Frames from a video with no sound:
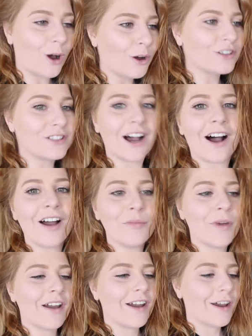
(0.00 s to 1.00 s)
on
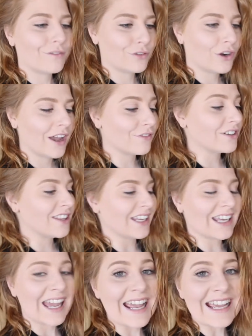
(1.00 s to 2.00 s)
time for
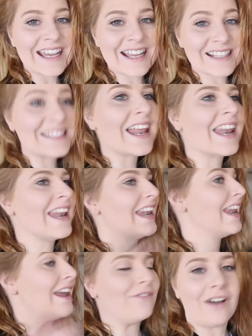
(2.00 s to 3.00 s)
everything he is
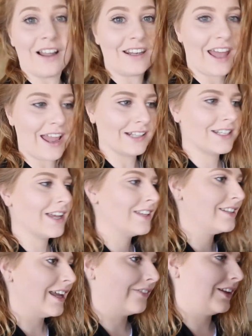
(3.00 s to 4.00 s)
never late
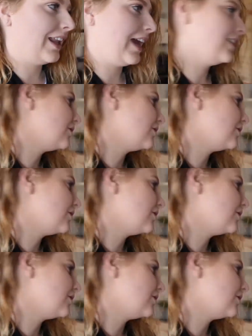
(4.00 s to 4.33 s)
never late